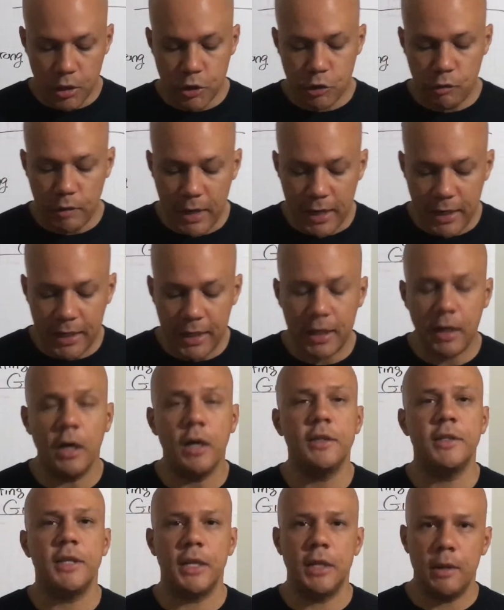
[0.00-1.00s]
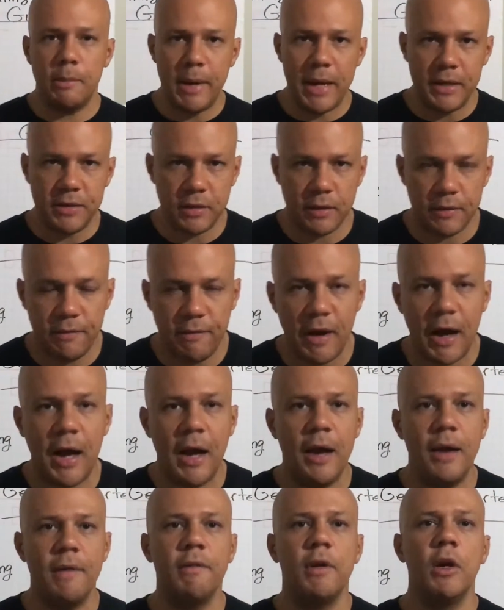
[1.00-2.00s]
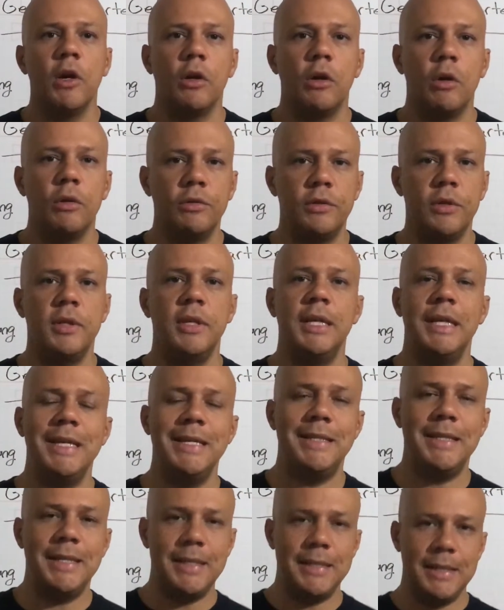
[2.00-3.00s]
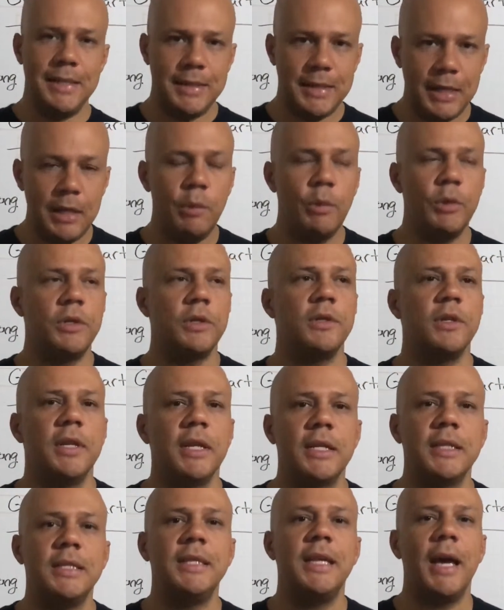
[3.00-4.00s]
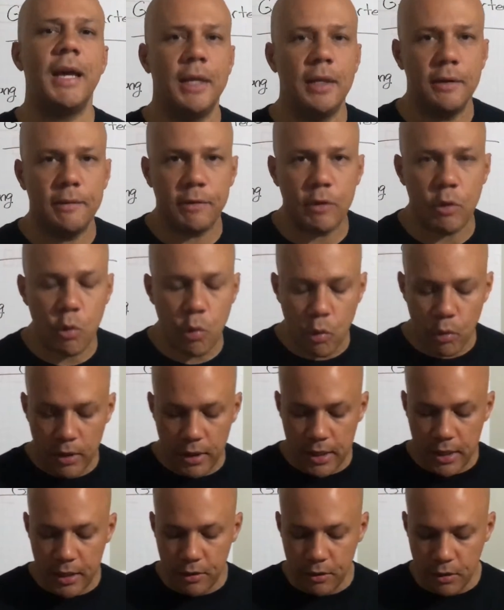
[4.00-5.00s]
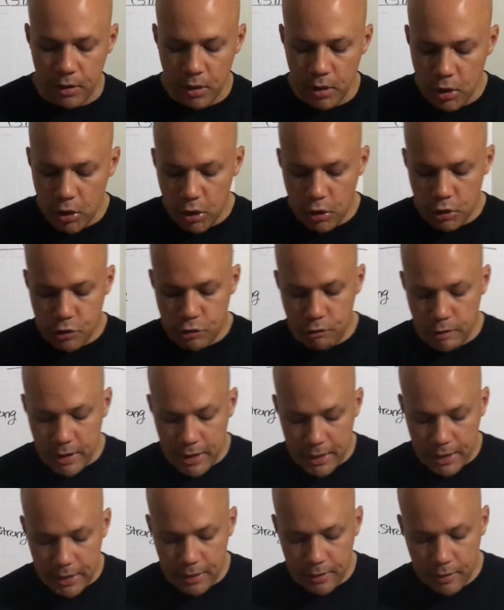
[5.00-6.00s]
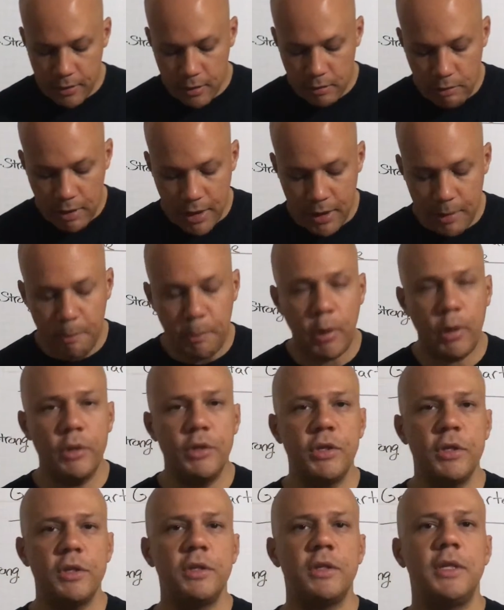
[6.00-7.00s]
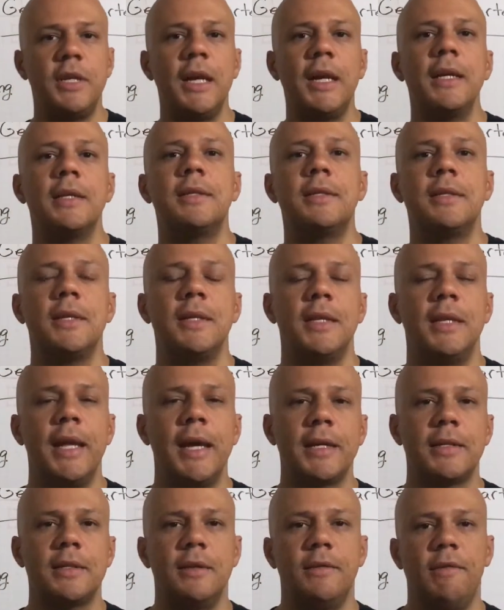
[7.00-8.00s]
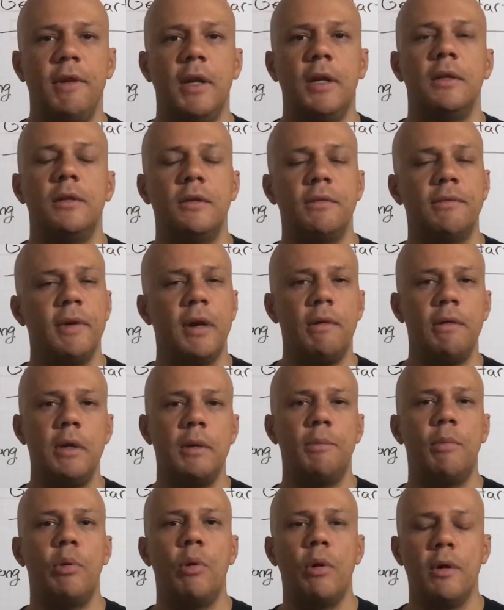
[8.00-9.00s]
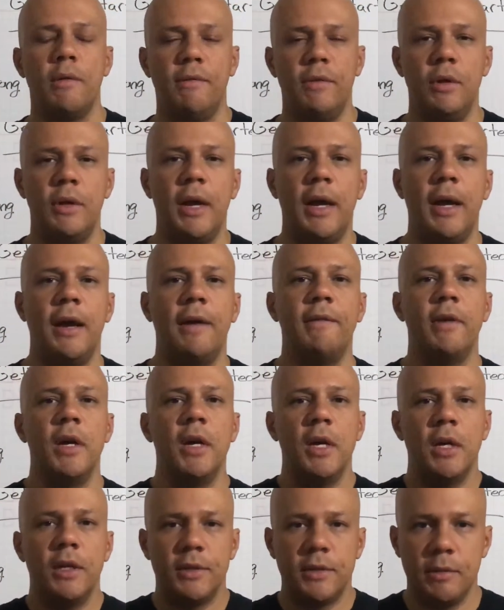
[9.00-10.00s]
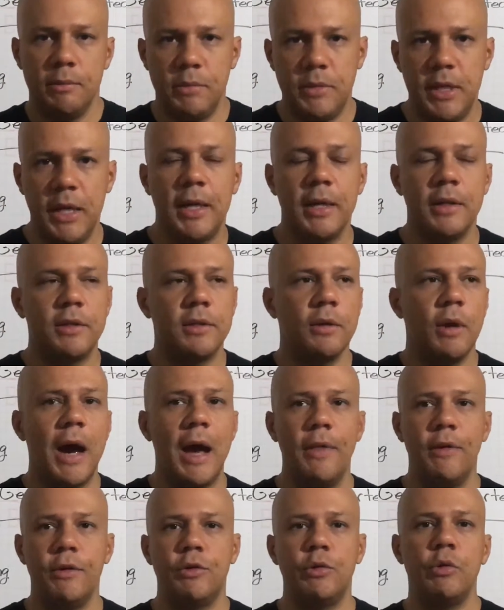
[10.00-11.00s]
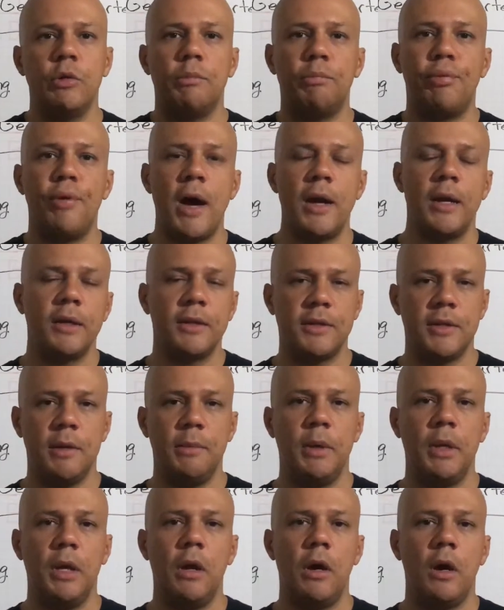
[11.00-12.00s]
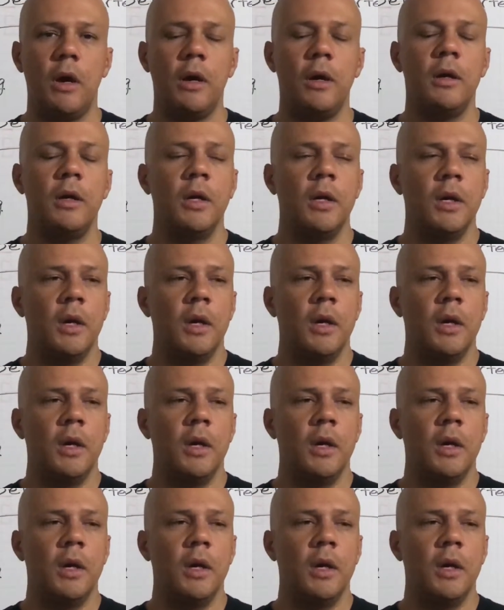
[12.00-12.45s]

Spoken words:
training, attend a Basic 5, go to the ECCT, which is an executive coordinator training, right? Purchase tickets to the next event. It's very important for you to have some tickets either to a product seminar,